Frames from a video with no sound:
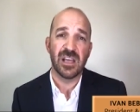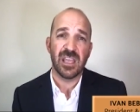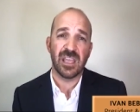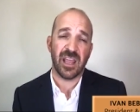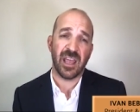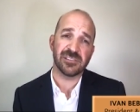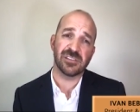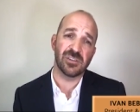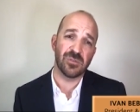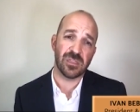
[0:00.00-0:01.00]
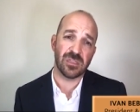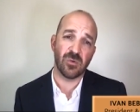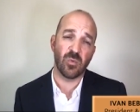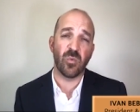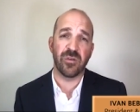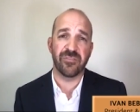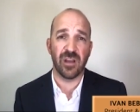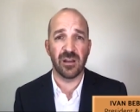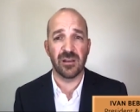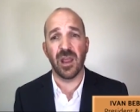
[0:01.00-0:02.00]
It has to do with what we've
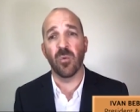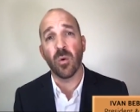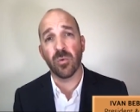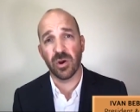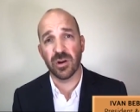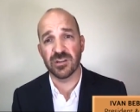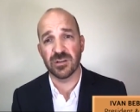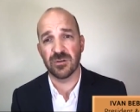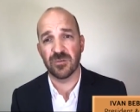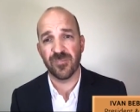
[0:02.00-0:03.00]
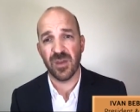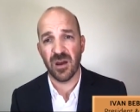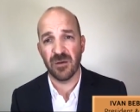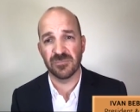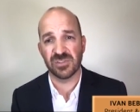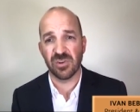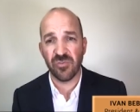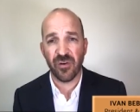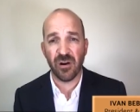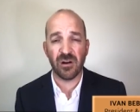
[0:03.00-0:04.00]
done and what we're going to do. Um, so
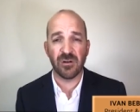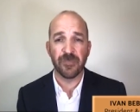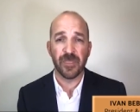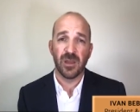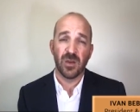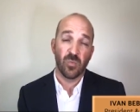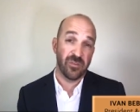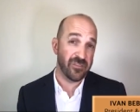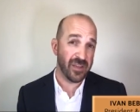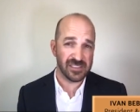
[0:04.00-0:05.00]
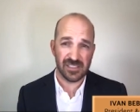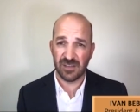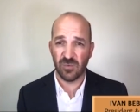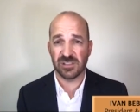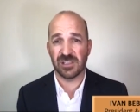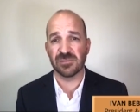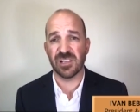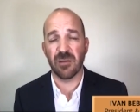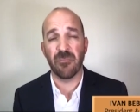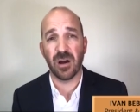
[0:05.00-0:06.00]
far, we've invested what seems
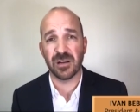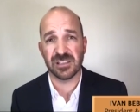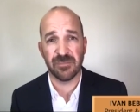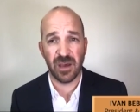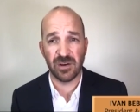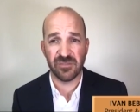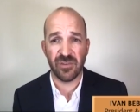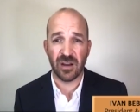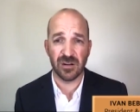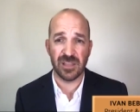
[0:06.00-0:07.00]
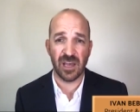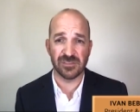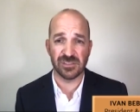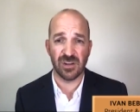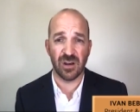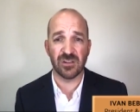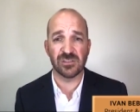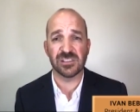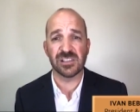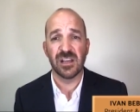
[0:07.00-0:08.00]
like a modest amount of
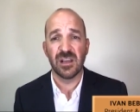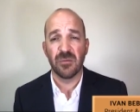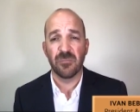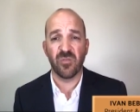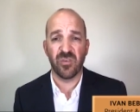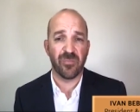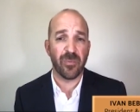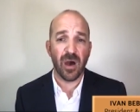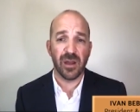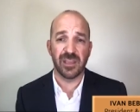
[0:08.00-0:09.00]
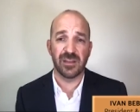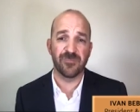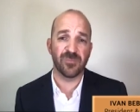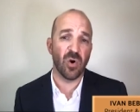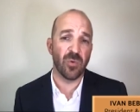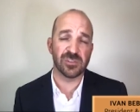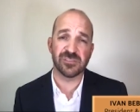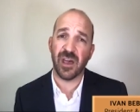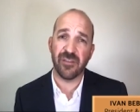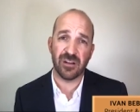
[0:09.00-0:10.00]
$100,000 but we've brought in almost
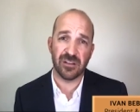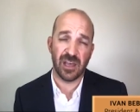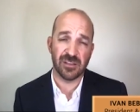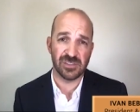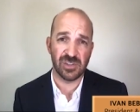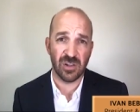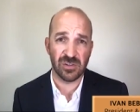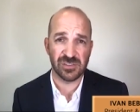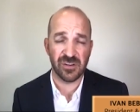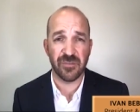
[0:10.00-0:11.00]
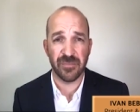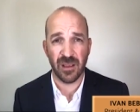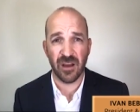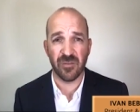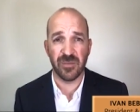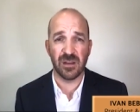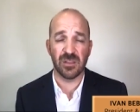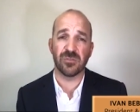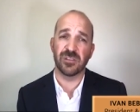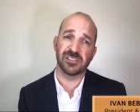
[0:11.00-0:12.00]
$500,000 from the government
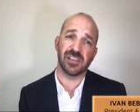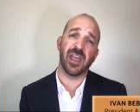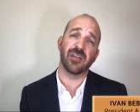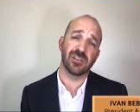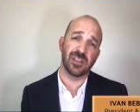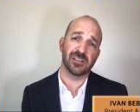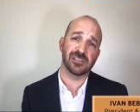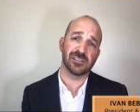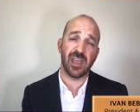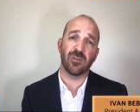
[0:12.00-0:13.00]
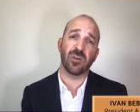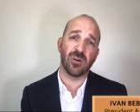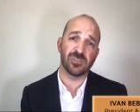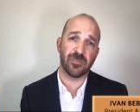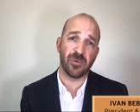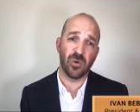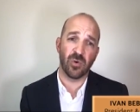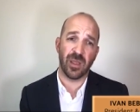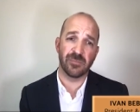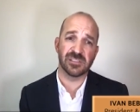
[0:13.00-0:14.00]
through these Agroideas agriculture
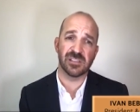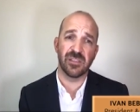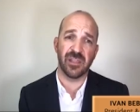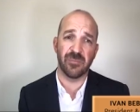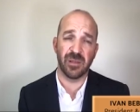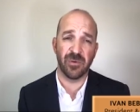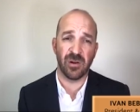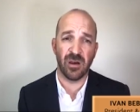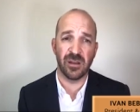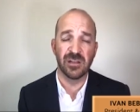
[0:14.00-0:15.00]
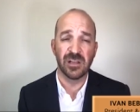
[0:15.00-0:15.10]
programs that are being put on.